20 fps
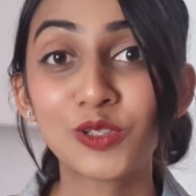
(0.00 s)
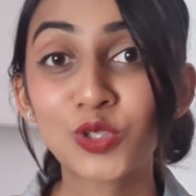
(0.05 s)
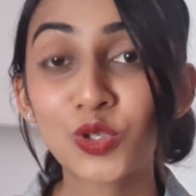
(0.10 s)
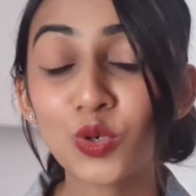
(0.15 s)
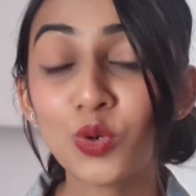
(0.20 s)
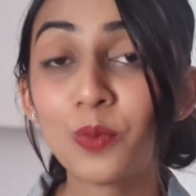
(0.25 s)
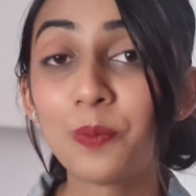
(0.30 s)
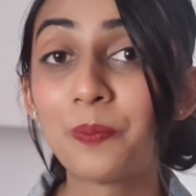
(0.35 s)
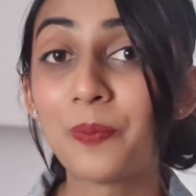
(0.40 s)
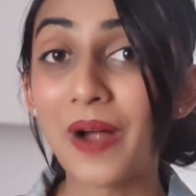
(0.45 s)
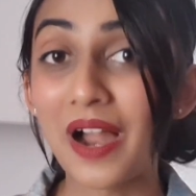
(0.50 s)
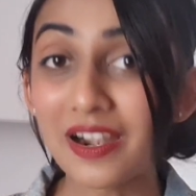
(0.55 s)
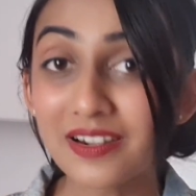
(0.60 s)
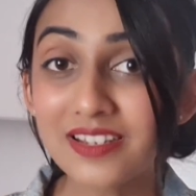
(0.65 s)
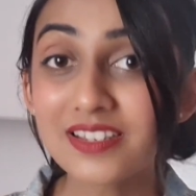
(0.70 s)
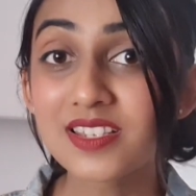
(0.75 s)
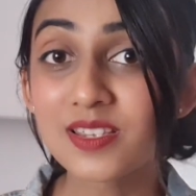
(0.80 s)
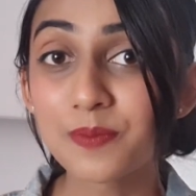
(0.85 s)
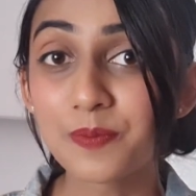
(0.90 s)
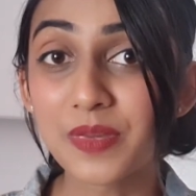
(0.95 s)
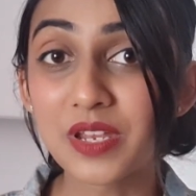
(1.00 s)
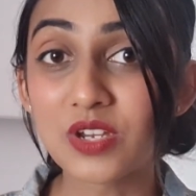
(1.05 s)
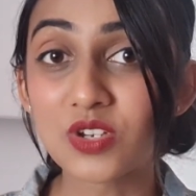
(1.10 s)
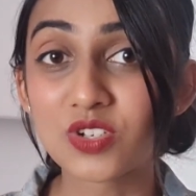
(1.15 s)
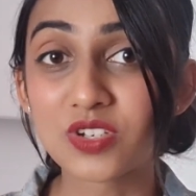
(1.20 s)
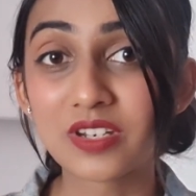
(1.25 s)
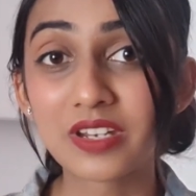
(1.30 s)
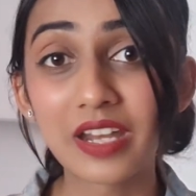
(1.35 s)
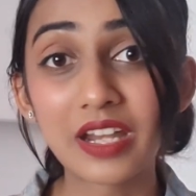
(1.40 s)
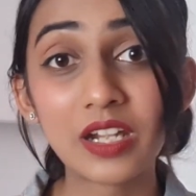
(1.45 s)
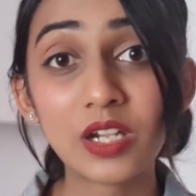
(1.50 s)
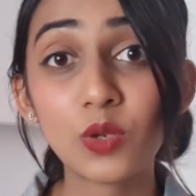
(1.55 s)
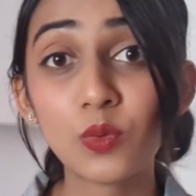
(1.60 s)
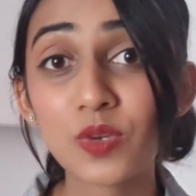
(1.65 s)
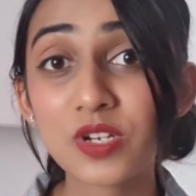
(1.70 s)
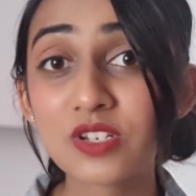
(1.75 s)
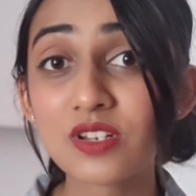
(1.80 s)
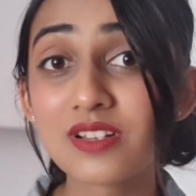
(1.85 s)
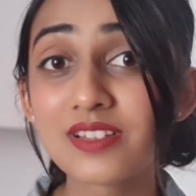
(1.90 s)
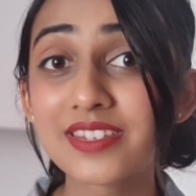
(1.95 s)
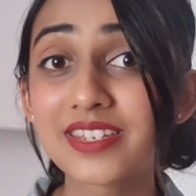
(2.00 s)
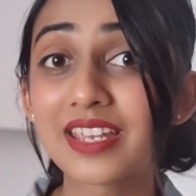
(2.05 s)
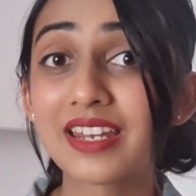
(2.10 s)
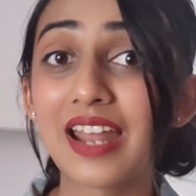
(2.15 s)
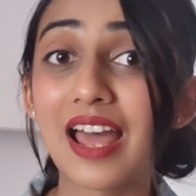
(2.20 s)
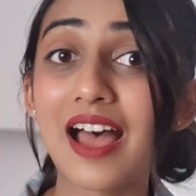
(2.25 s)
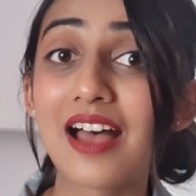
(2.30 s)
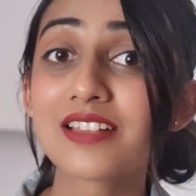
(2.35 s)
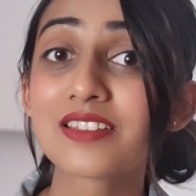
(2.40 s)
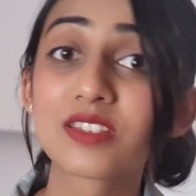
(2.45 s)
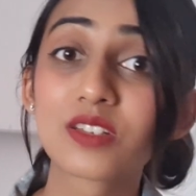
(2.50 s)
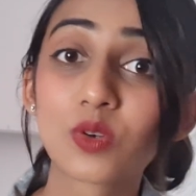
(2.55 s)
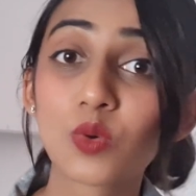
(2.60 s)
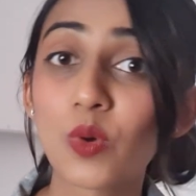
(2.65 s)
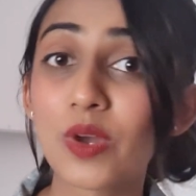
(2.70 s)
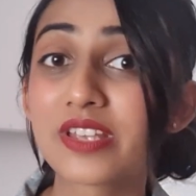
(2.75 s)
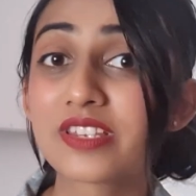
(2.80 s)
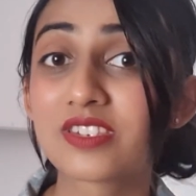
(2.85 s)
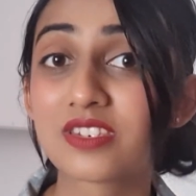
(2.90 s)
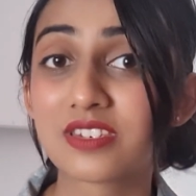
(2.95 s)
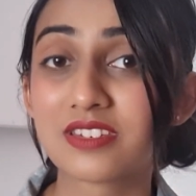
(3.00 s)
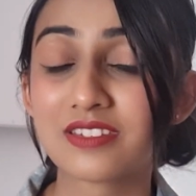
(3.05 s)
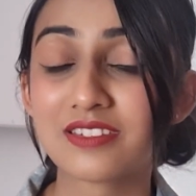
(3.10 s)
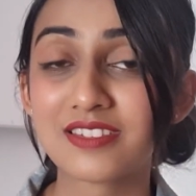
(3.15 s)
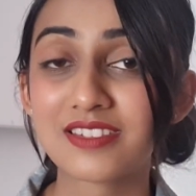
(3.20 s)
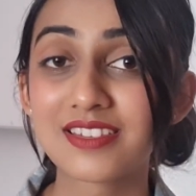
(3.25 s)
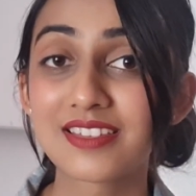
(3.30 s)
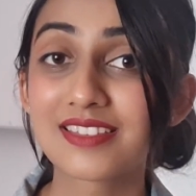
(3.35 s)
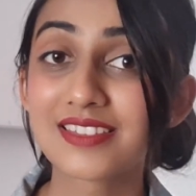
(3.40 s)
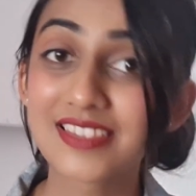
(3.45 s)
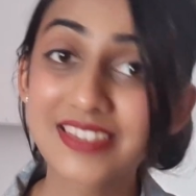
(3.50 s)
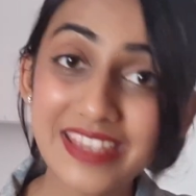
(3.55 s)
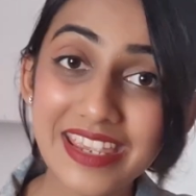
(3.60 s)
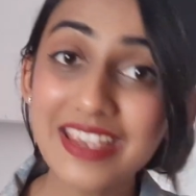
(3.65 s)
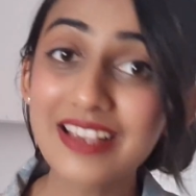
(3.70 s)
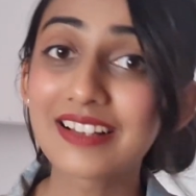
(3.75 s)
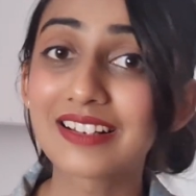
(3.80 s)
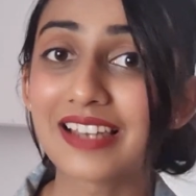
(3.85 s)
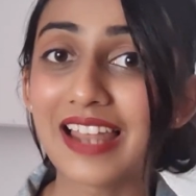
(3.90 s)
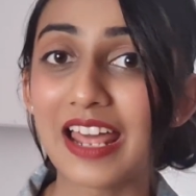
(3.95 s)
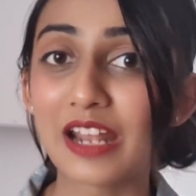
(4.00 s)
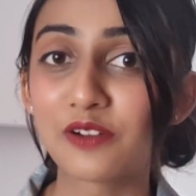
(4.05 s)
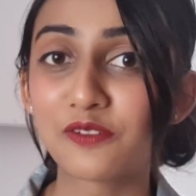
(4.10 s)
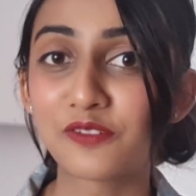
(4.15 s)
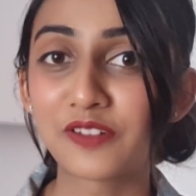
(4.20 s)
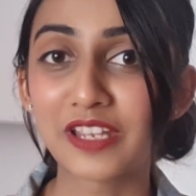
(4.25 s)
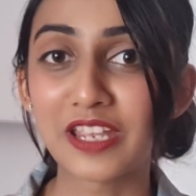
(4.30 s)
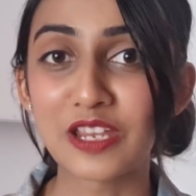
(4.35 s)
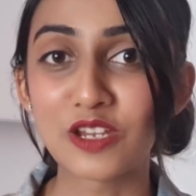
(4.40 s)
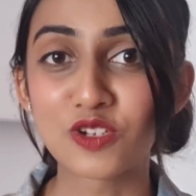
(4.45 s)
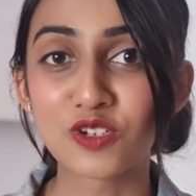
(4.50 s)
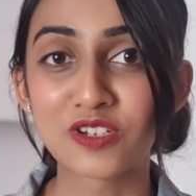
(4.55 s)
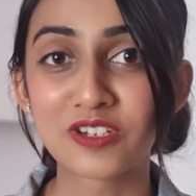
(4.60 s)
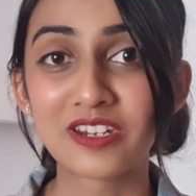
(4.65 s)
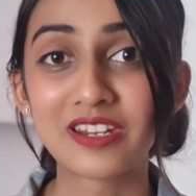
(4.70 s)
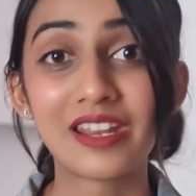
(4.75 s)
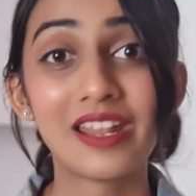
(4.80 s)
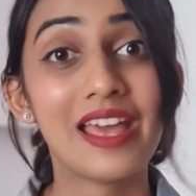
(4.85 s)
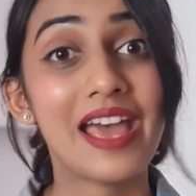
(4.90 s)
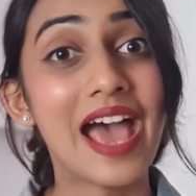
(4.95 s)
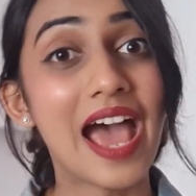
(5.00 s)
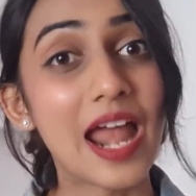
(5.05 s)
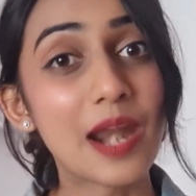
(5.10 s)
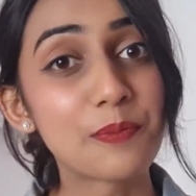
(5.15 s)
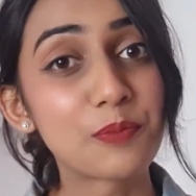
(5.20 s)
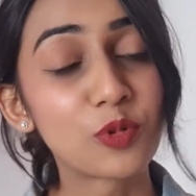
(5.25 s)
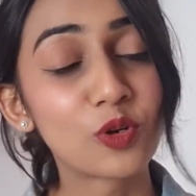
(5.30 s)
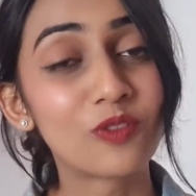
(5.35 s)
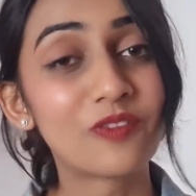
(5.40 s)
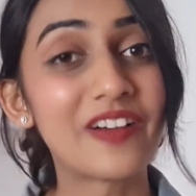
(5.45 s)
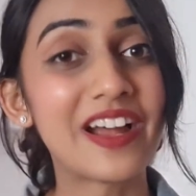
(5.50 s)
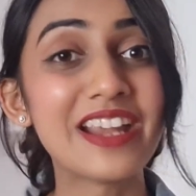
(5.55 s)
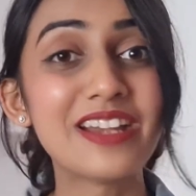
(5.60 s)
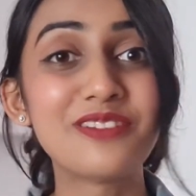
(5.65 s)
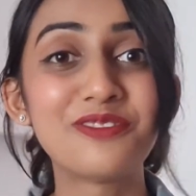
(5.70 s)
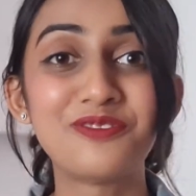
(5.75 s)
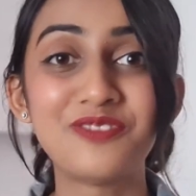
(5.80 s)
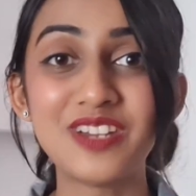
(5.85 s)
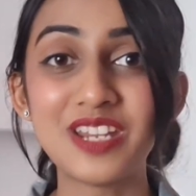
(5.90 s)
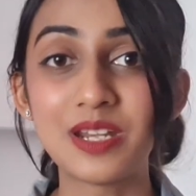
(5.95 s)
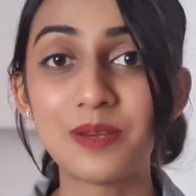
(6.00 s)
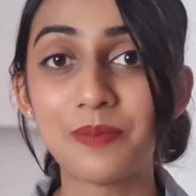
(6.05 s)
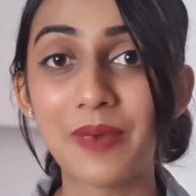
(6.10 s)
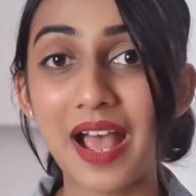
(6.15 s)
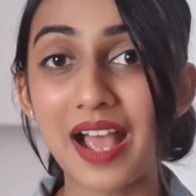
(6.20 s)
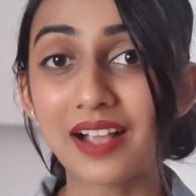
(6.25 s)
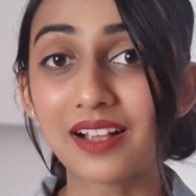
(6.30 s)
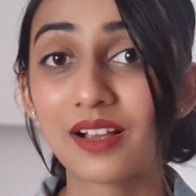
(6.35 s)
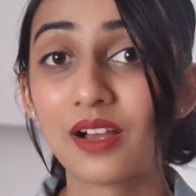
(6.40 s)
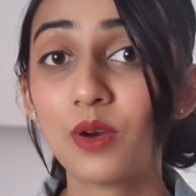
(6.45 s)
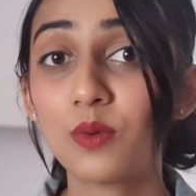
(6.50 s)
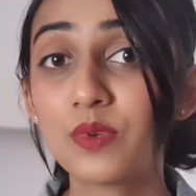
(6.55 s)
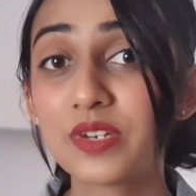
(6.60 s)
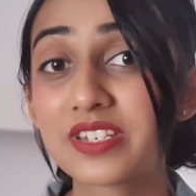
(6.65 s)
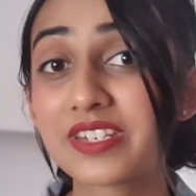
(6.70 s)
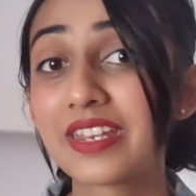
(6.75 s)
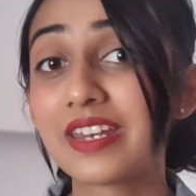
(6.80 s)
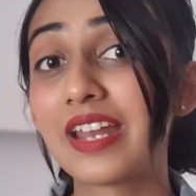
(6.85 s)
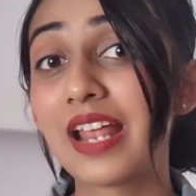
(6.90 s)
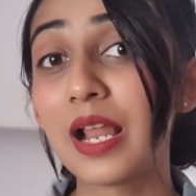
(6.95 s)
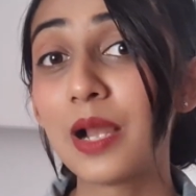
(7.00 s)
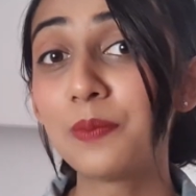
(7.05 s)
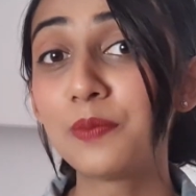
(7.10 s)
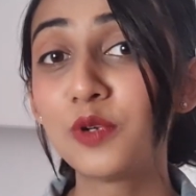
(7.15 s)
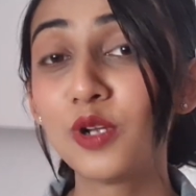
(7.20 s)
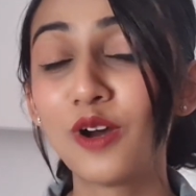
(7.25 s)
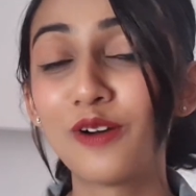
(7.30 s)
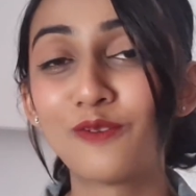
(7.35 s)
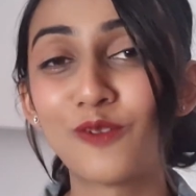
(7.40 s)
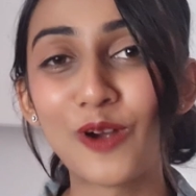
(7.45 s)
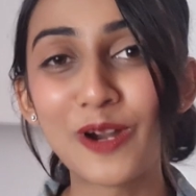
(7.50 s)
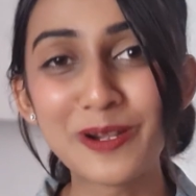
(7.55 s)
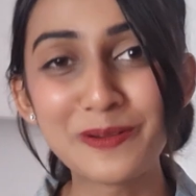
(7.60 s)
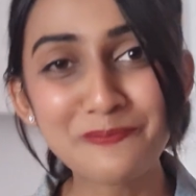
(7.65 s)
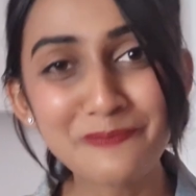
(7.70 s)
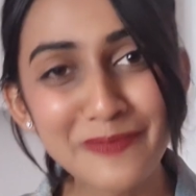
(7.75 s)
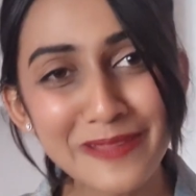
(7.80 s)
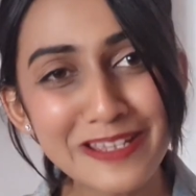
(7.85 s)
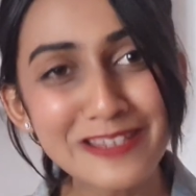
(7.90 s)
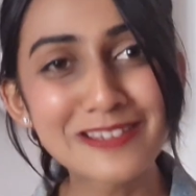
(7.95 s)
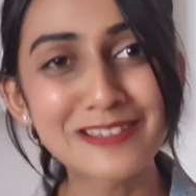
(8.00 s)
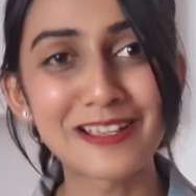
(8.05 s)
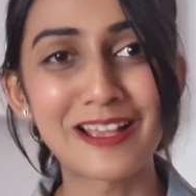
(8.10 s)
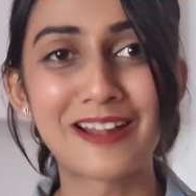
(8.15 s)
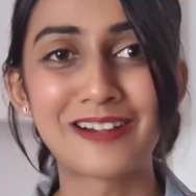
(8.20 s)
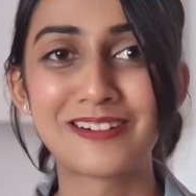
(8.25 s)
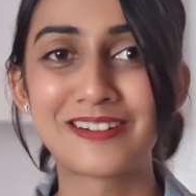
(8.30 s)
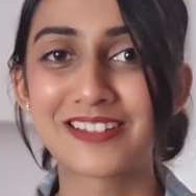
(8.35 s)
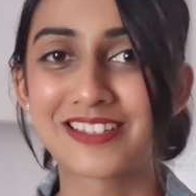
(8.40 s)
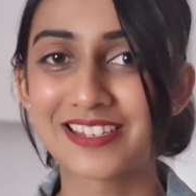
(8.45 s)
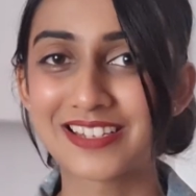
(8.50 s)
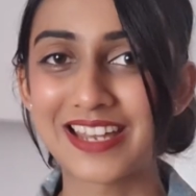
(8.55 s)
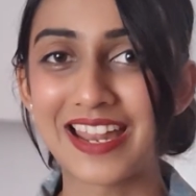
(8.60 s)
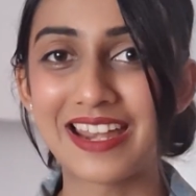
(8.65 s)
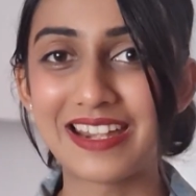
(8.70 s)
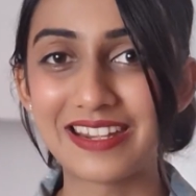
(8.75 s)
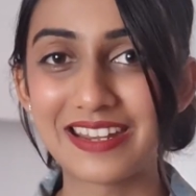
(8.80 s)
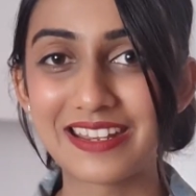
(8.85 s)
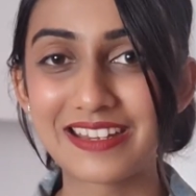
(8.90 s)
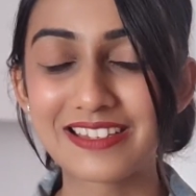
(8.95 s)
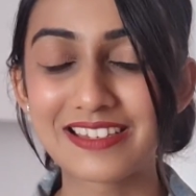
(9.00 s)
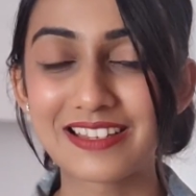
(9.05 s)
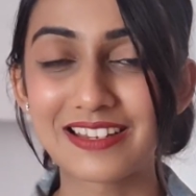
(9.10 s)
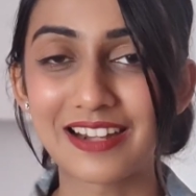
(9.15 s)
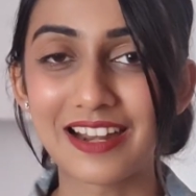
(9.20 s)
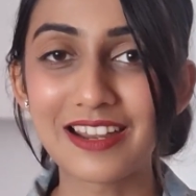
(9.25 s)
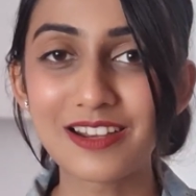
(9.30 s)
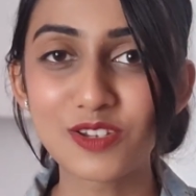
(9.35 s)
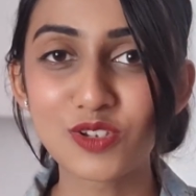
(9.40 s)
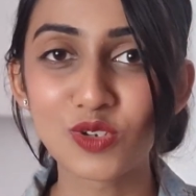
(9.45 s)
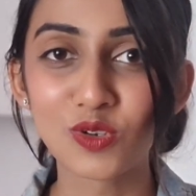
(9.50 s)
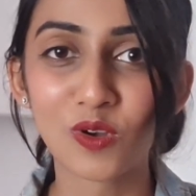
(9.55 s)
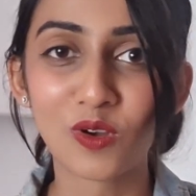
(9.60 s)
Through participation, individuals can ask questions, seek clarification, and provide feedback, which can help to avoid misunderstandings, right?